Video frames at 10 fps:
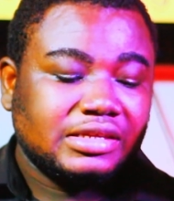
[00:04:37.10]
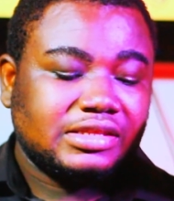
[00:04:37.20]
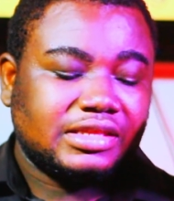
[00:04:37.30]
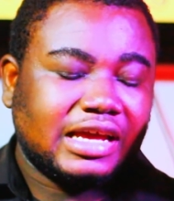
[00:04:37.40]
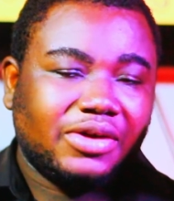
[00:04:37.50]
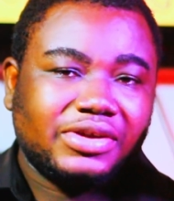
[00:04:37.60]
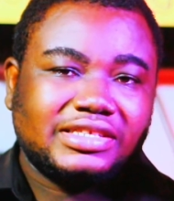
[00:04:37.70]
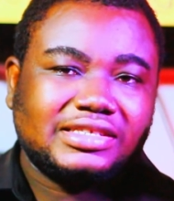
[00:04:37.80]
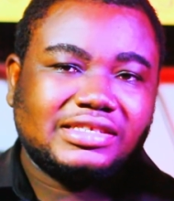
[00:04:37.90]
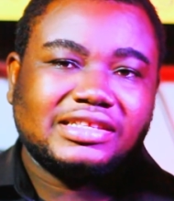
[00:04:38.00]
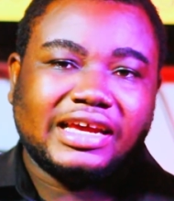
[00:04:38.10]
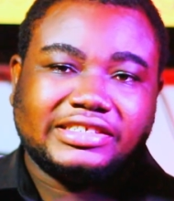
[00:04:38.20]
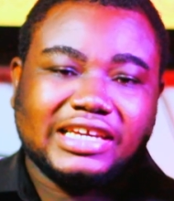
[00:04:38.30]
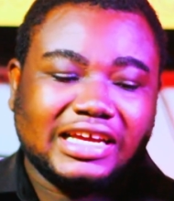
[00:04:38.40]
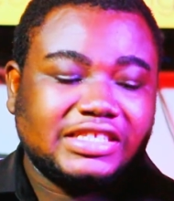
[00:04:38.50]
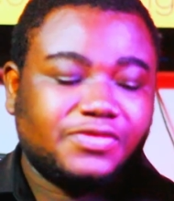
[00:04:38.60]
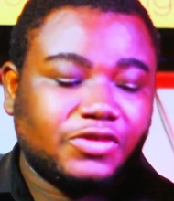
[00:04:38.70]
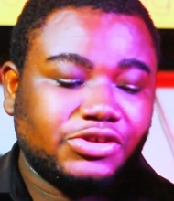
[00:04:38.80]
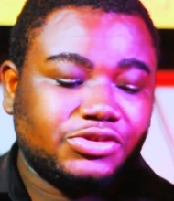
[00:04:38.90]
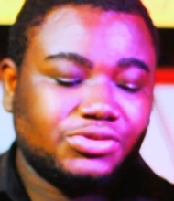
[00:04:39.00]
there is a chance
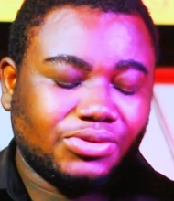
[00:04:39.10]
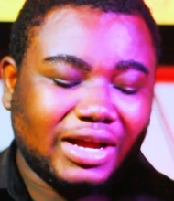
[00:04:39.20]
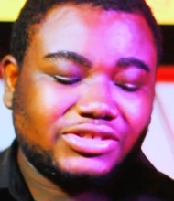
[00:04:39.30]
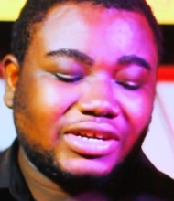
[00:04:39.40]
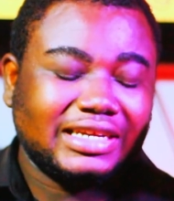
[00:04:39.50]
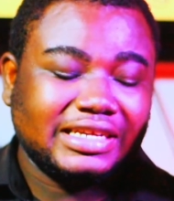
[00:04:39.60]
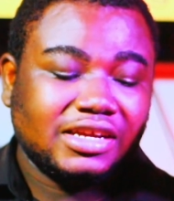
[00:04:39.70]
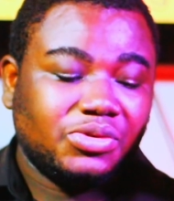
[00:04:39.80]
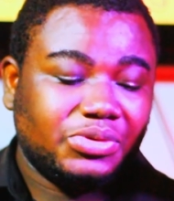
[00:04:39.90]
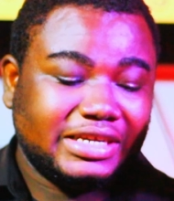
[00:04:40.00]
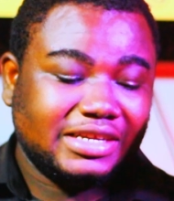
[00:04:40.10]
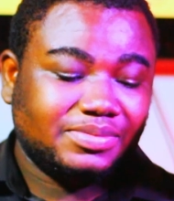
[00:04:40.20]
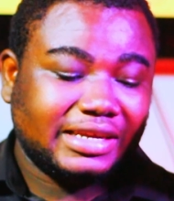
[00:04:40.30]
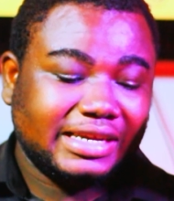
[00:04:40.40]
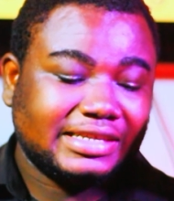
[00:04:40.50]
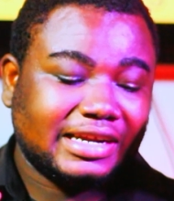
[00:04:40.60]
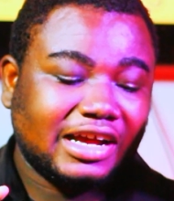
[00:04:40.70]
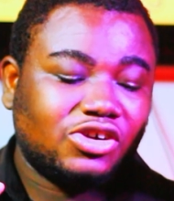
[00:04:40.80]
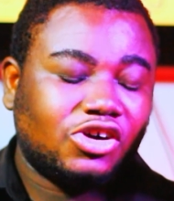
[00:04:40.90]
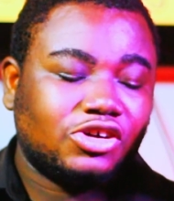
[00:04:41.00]
for you to actually redeem the data.
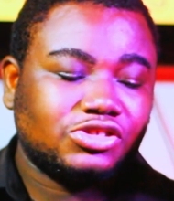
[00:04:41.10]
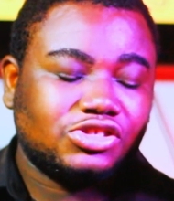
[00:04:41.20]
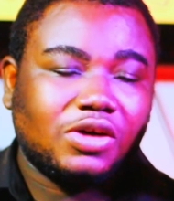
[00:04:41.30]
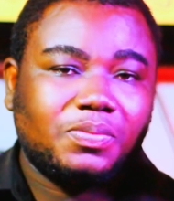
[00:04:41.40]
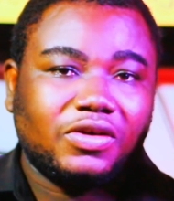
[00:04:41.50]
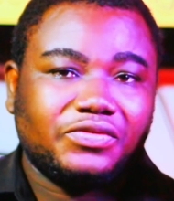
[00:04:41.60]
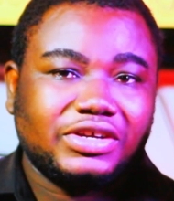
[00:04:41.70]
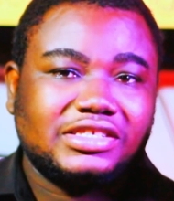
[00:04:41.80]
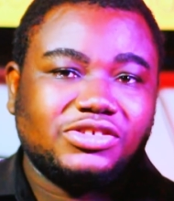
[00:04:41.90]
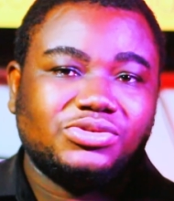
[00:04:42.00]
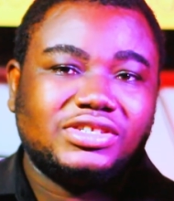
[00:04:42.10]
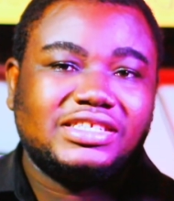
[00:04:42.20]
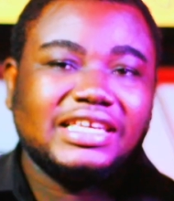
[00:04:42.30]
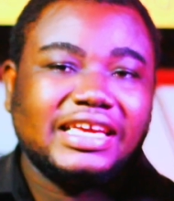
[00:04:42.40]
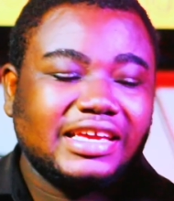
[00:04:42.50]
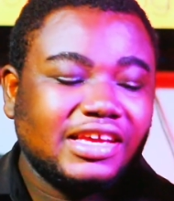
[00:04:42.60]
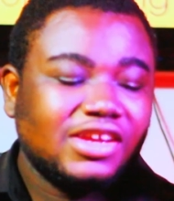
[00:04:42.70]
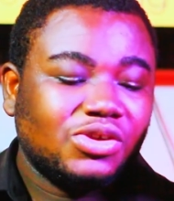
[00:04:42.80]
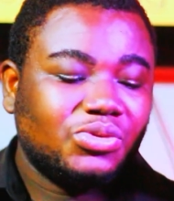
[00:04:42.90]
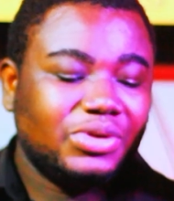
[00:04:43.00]
Now on top of it, you'd see
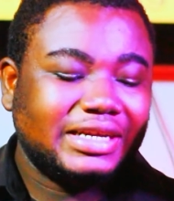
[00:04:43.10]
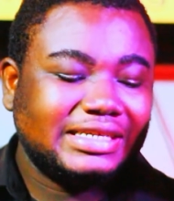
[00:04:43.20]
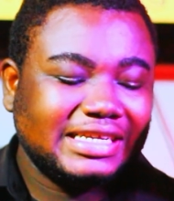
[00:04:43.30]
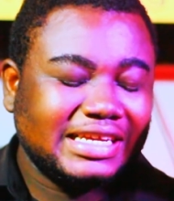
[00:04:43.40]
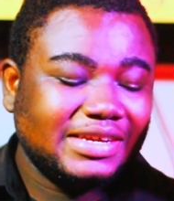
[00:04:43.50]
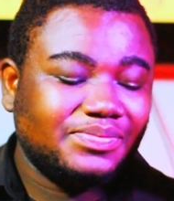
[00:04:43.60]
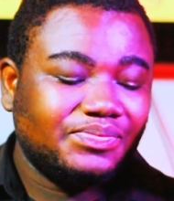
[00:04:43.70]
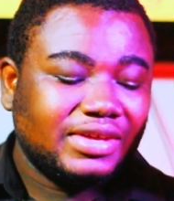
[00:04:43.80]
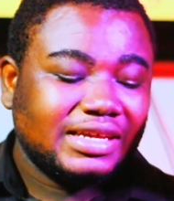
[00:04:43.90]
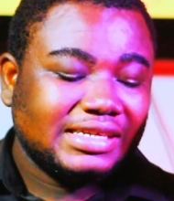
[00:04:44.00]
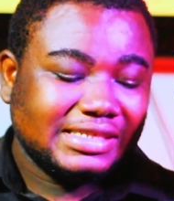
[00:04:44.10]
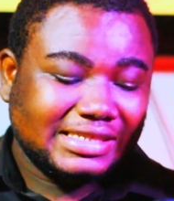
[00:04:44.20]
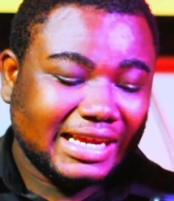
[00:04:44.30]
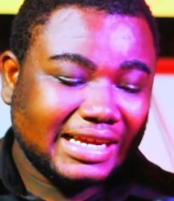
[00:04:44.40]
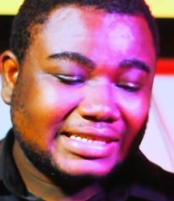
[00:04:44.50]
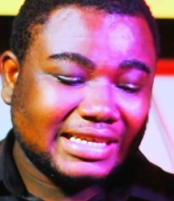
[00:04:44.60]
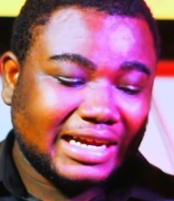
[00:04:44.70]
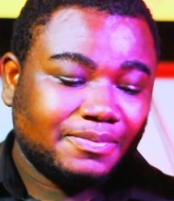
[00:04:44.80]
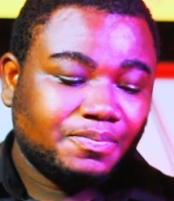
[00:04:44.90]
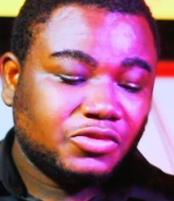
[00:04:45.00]
redeem
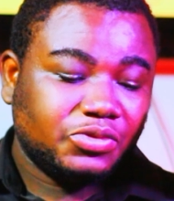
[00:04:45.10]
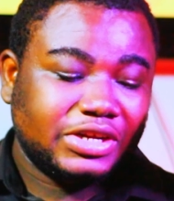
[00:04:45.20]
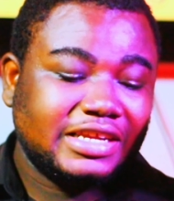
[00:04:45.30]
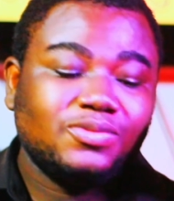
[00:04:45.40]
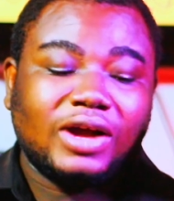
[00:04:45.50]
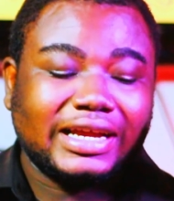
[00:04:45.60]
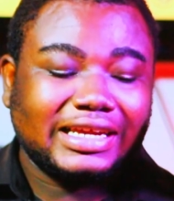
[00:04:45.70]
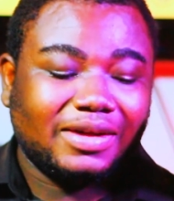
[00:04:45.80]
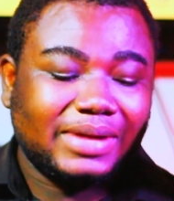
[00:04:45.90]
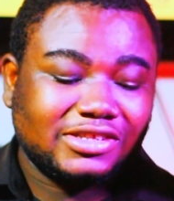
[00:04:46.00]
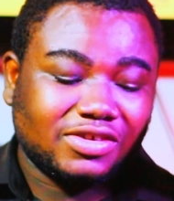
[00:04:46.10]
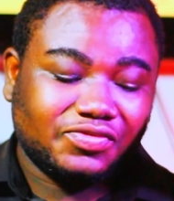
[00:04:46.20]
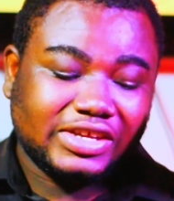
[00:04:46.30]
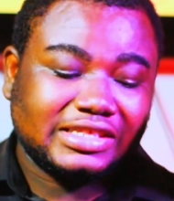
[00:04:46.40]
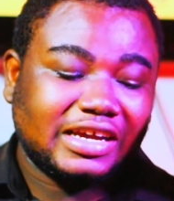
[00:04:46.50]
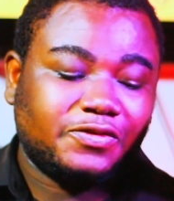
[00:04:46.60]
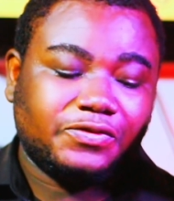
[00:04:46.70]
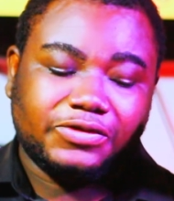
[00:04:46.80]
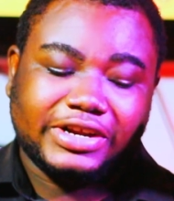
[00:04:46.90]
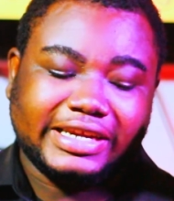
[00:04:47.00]
data, redeem 1 gigabyte of data
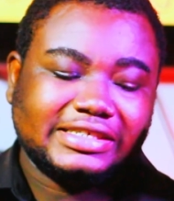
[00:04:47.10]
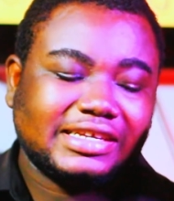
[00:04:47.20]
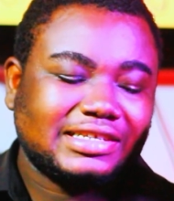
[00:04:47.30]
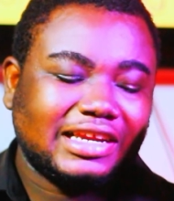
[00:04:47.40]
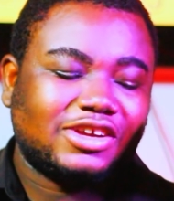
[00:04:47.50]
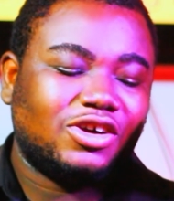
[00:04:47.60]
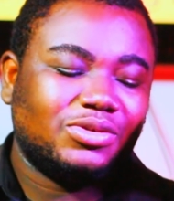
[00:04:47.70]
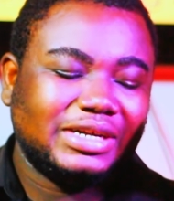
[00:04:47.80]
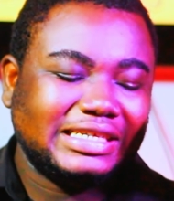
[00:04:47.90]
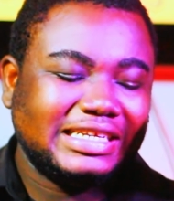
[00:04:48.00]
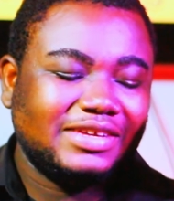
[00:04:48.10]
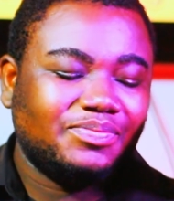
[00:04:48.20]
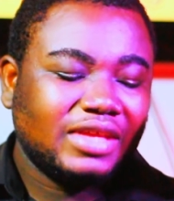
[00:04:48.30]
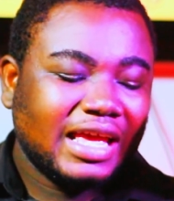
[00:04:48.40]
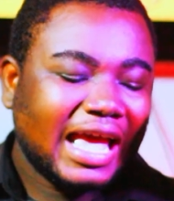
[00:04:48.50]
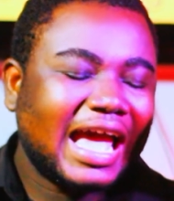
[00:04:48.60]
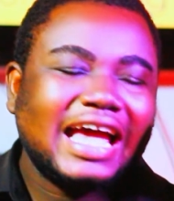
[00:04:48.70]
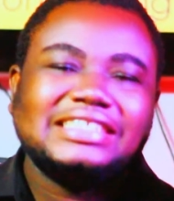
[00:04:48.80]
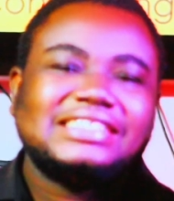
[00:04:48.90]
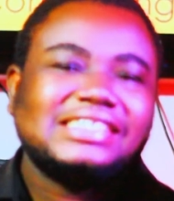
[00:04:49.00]
free. Just click on redeem
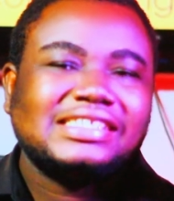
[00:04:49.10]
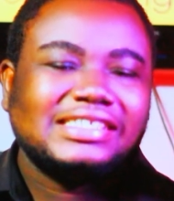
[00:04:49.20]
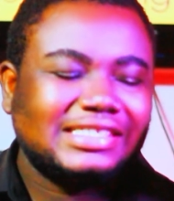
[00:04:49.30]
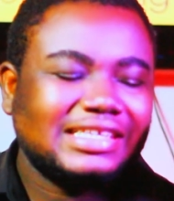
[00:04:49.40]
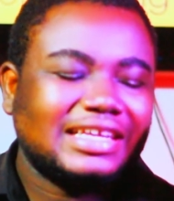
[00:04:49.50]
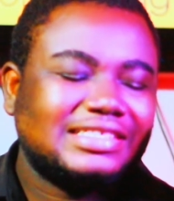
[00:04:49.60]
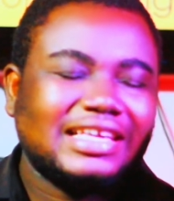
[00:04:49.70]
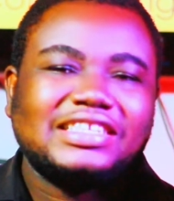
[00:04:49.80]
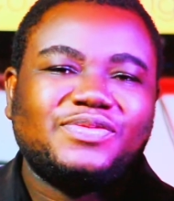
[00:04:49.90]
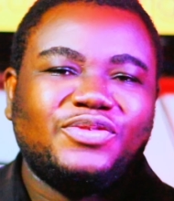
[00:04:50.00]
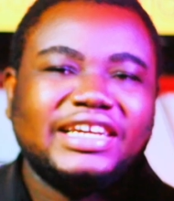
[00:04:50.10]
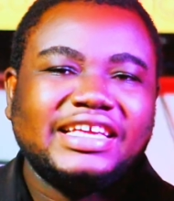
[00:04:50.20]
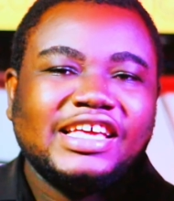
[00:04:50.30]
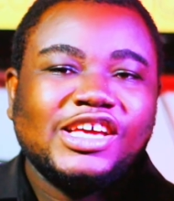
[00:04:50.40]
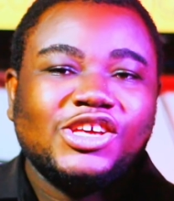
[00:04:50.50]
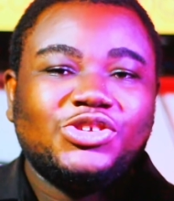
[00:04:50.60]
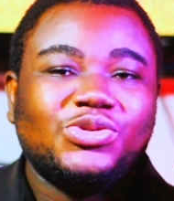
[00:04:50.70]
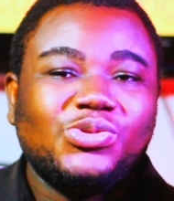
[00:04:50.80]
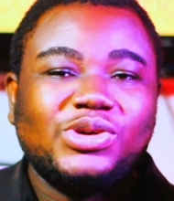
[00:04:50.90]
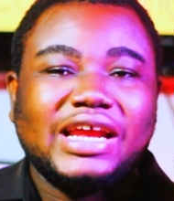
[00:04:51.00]
and successfully
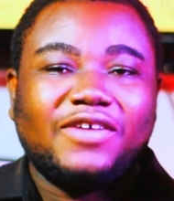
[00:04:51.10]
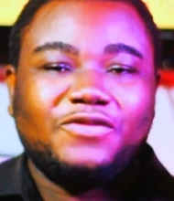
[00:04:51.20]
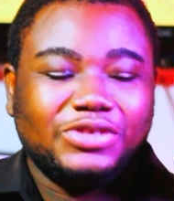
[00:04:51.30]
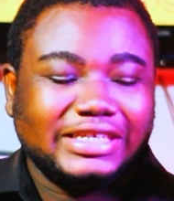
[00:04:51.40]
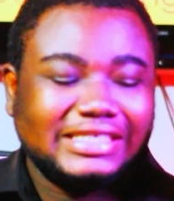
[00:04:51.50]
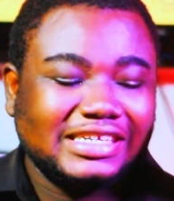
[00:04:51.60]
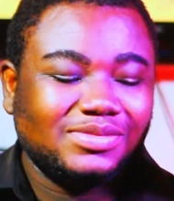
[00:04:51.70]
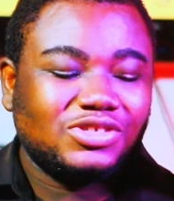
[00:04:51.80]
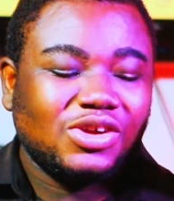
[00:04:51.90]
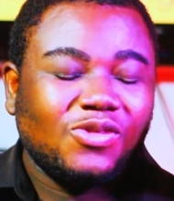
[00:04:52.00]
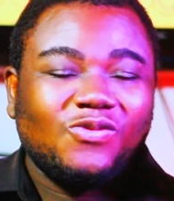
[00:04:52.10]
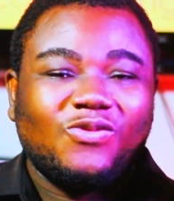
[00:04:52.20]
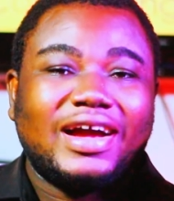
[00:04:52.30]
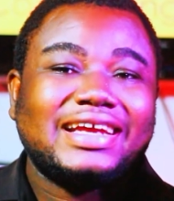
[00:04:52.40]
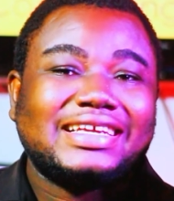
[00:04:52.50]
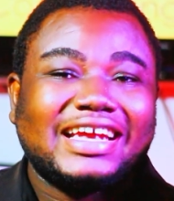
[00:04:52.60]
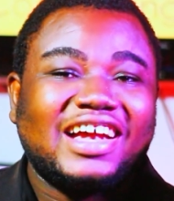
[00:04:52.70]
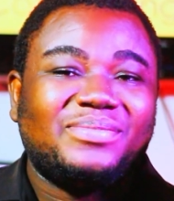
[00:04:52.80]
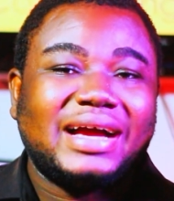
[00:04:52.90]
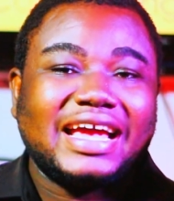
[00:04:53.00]
you would have redeemed 1
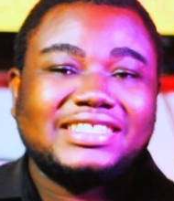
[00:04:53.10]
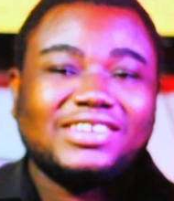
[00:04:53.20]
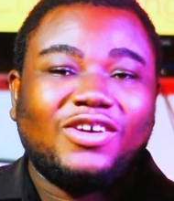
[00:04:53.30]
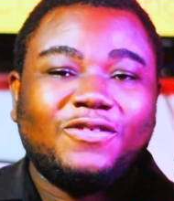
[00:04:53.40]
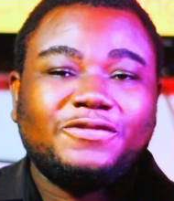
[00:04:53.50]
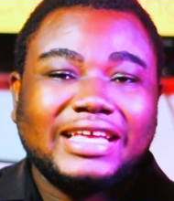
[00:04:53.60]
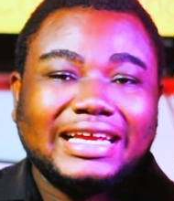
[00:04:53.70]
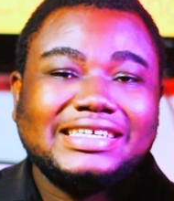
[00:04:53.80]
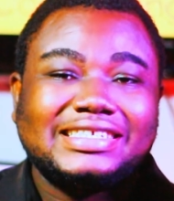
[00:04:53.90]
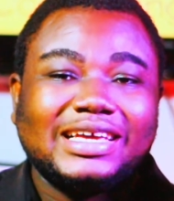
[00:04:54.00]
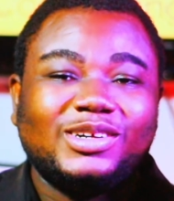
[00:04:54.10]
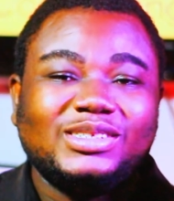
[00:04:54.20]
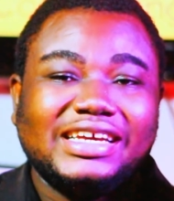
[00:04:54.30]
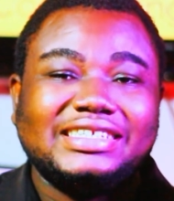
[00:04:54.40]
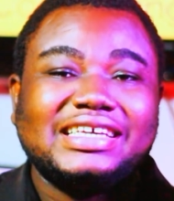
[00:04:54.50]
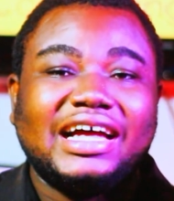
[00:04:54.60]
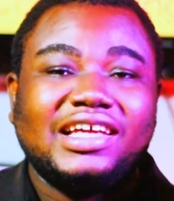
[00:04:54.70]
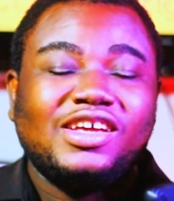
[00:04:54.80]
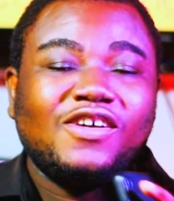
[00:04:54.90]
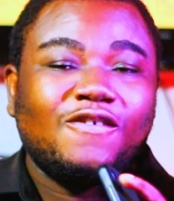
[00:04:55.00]
gigabyte of Telecel
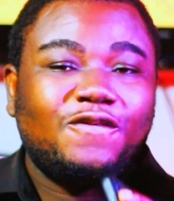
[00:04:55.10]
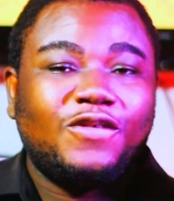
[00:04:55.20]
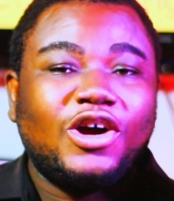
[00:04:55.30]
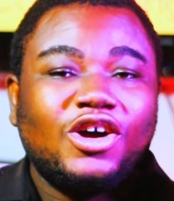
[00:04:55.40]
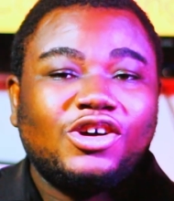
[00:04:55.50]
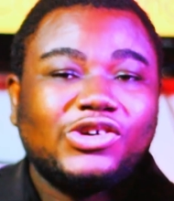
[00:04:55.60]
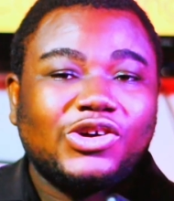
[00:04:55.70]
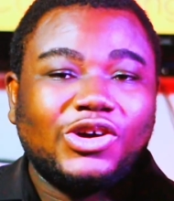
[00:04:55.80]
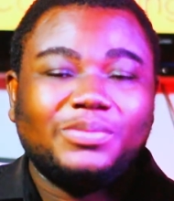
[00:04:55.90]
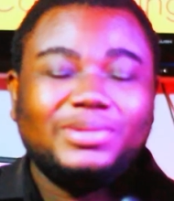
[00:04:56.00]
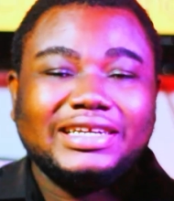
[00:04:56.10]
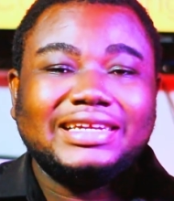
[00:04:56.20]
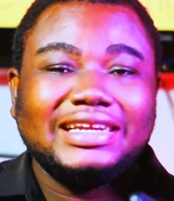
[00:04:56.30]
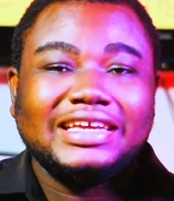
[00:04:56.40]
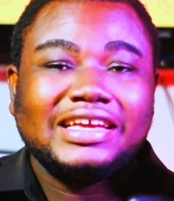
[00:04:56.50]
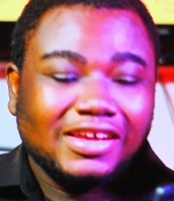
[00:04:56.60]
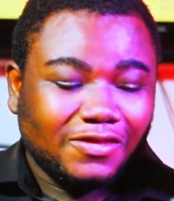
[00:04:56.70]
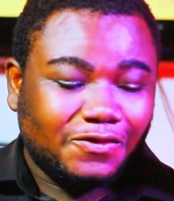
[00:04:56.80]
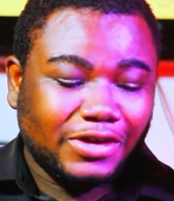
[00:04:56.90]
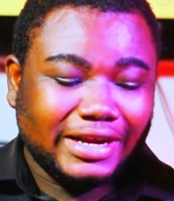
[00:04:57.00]
data for completely
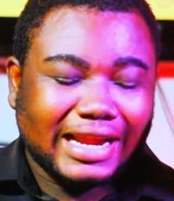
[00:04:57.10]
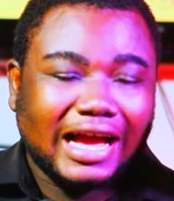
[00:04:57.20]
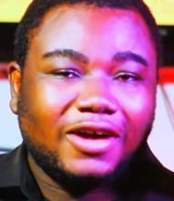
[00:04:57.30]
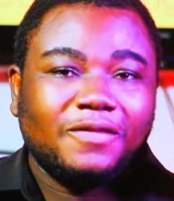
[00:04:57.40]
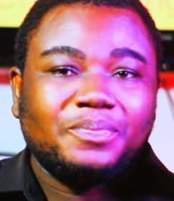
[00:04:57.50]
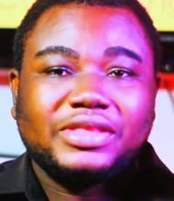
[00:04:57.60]
free. Now